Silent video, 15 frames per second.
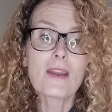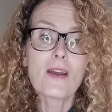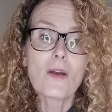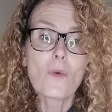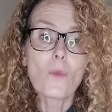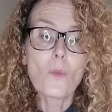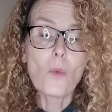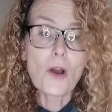
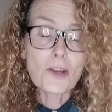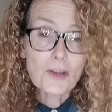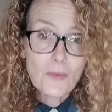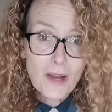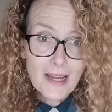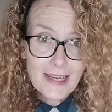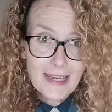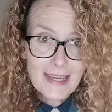What do
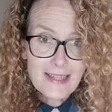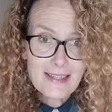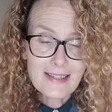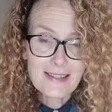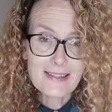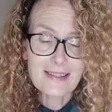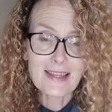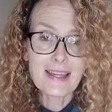I need to
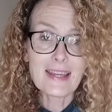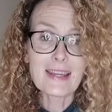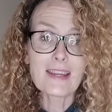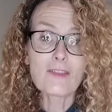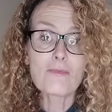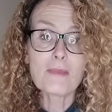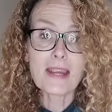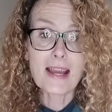see?
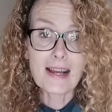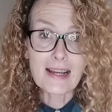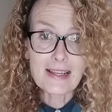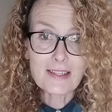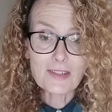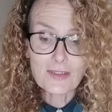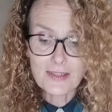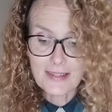Give me eyes
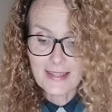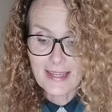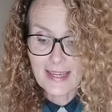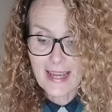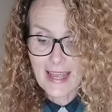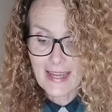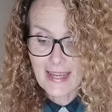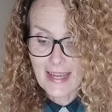to
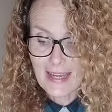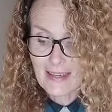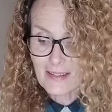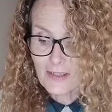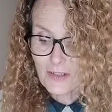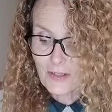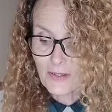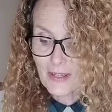see and
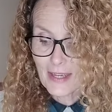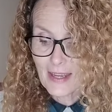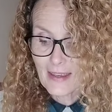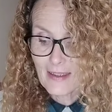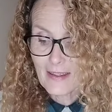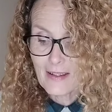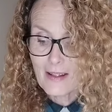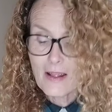ears to
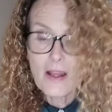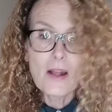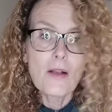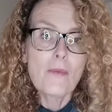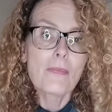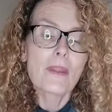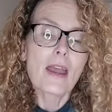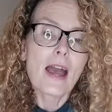hear.
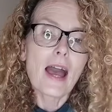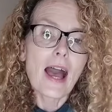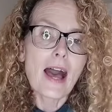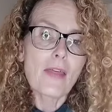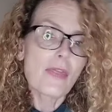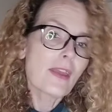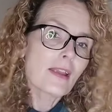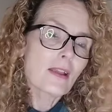I
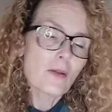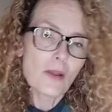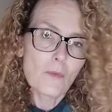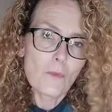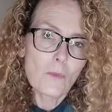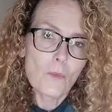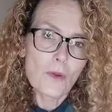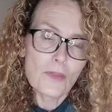think
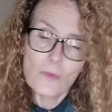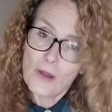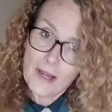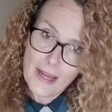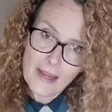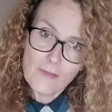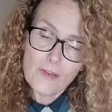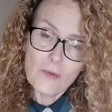with
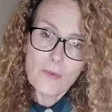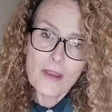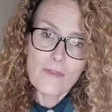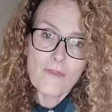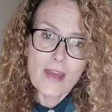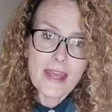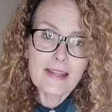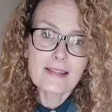whatever we're
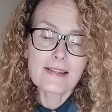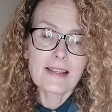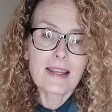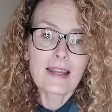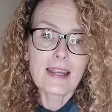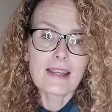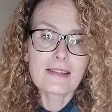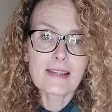
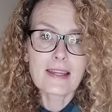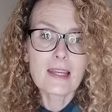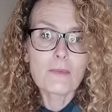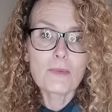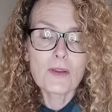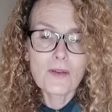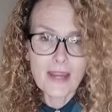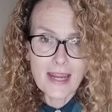facing is
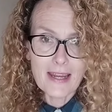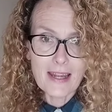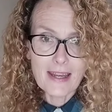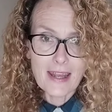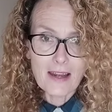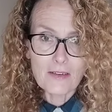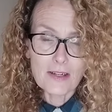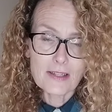keep your inner
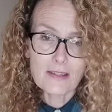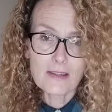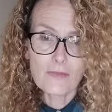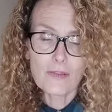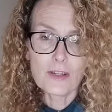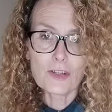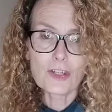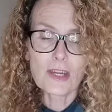narrative
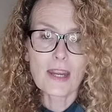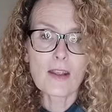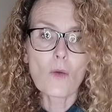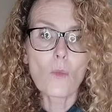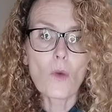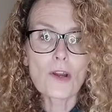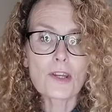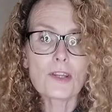in check.
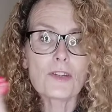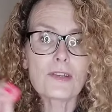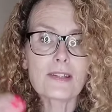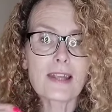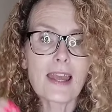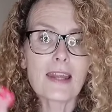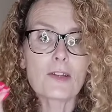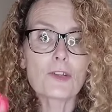What are you
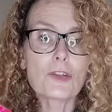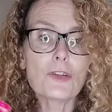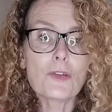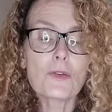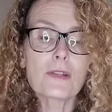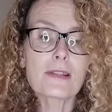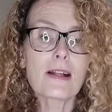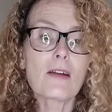saying to
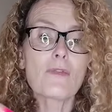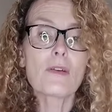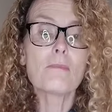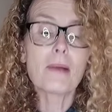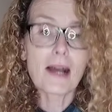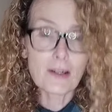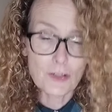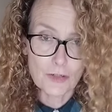yourself
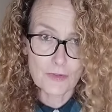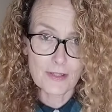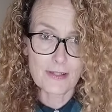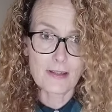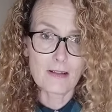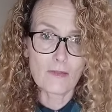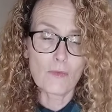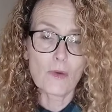about
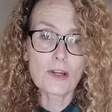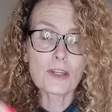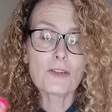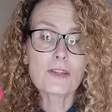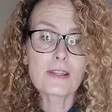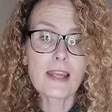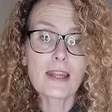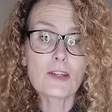yourself? What are you
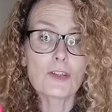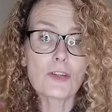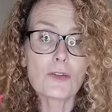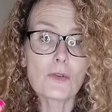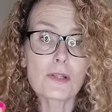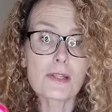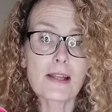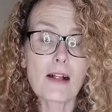saying to
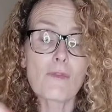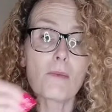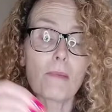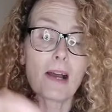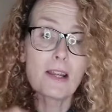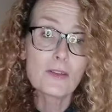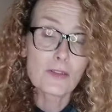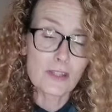yourself
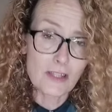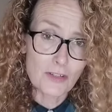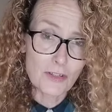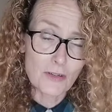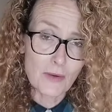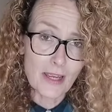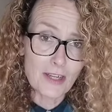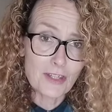about your
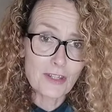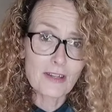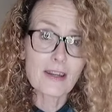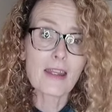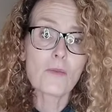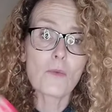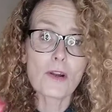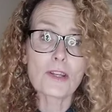situation?
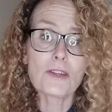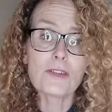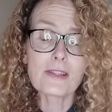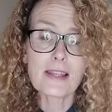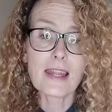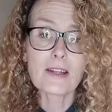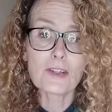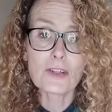And what are you
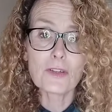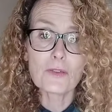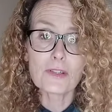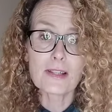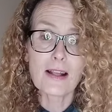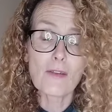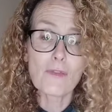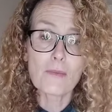saying to
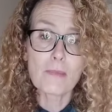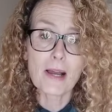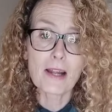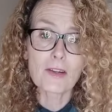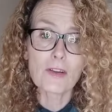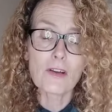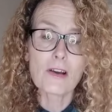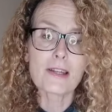yourself
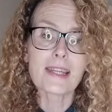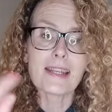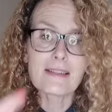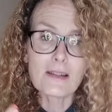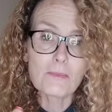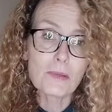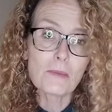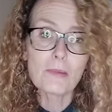about God? Is
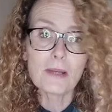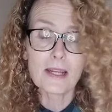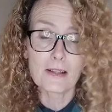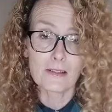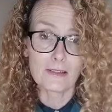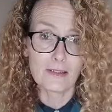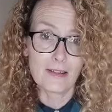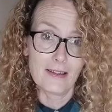it
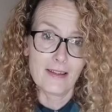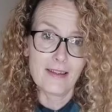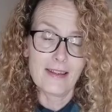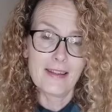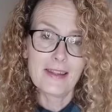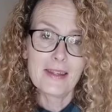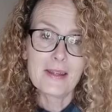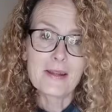biblical?
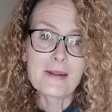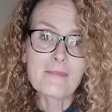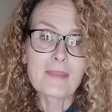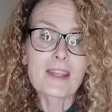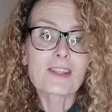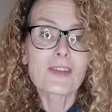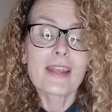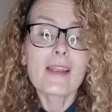
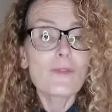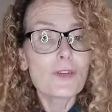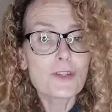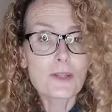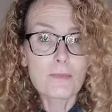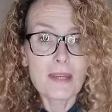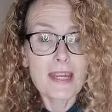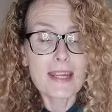So if you're
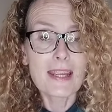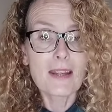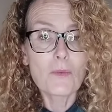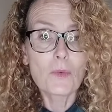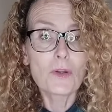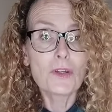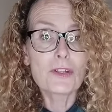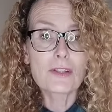speaking
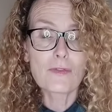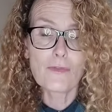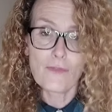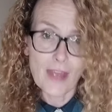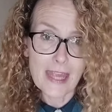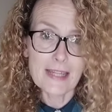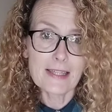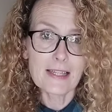words of
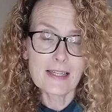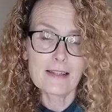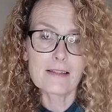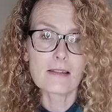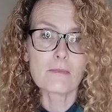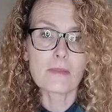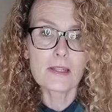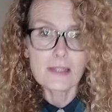
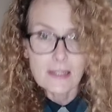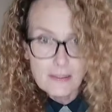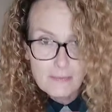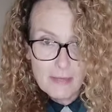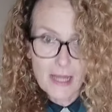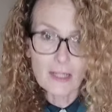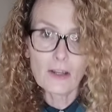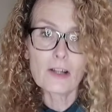fatalism, this is
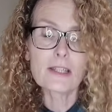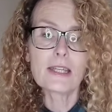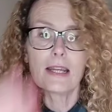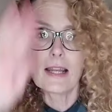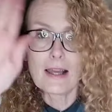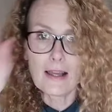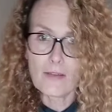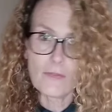my lot in
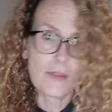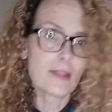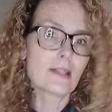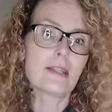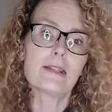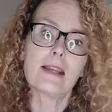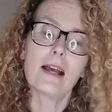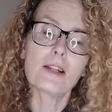life, this
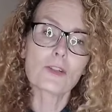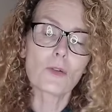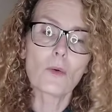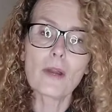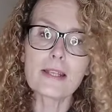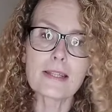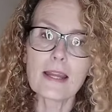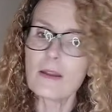is how it's
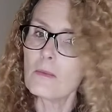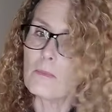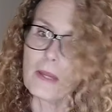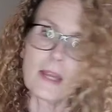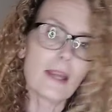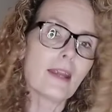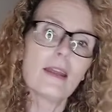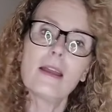always going to
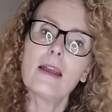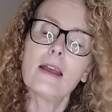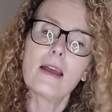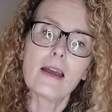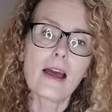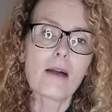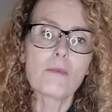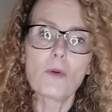be,
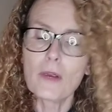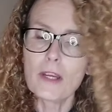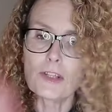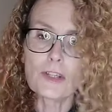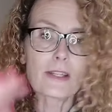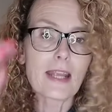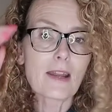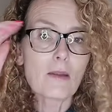I'm always
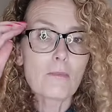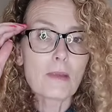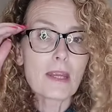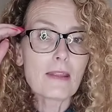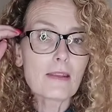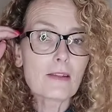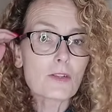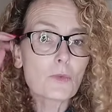just going to be
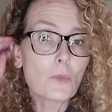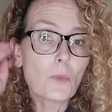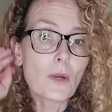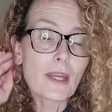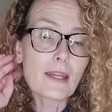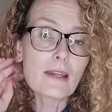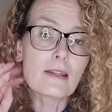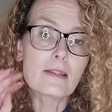this
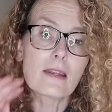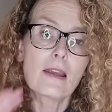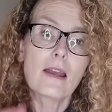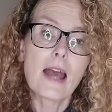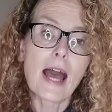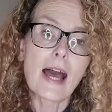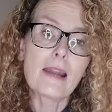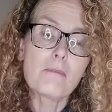weird,
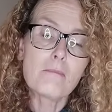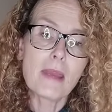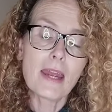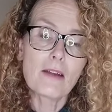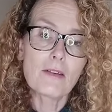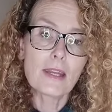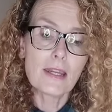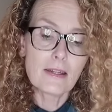
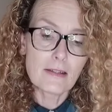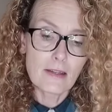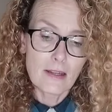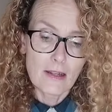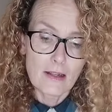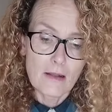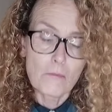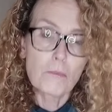unmarried
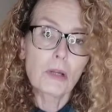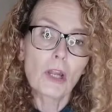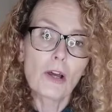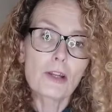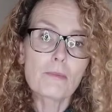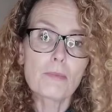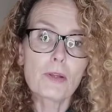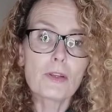
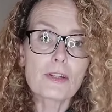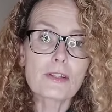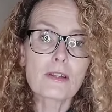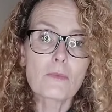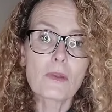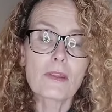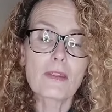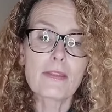plant person
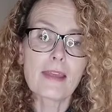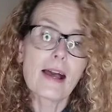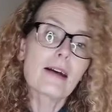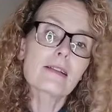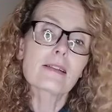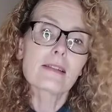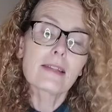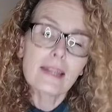with
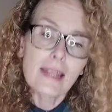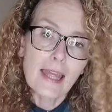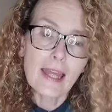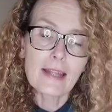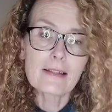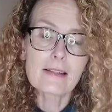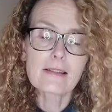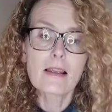1,000
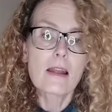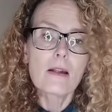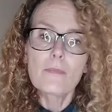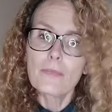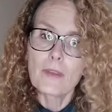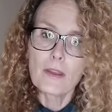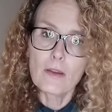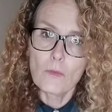cats,
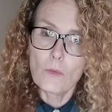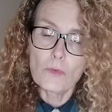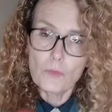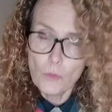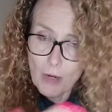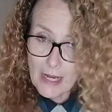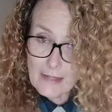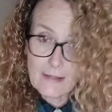
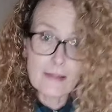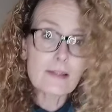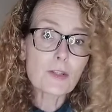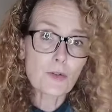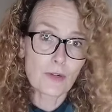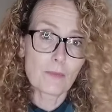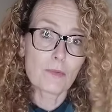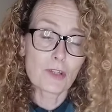where's the
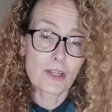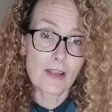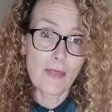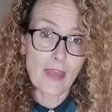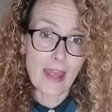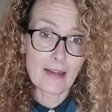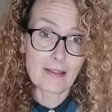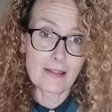scripture
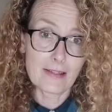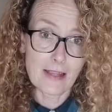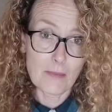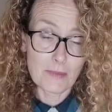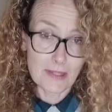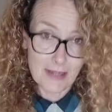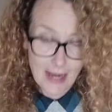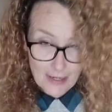that
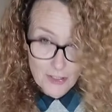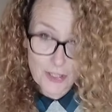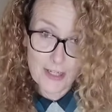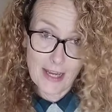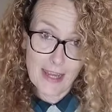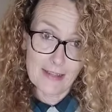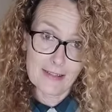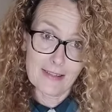
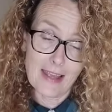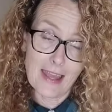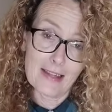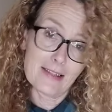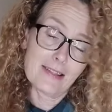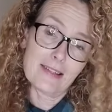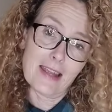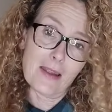substantiates that
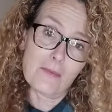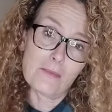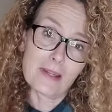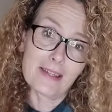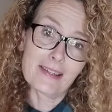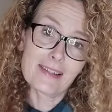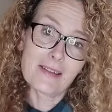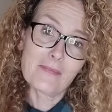statement?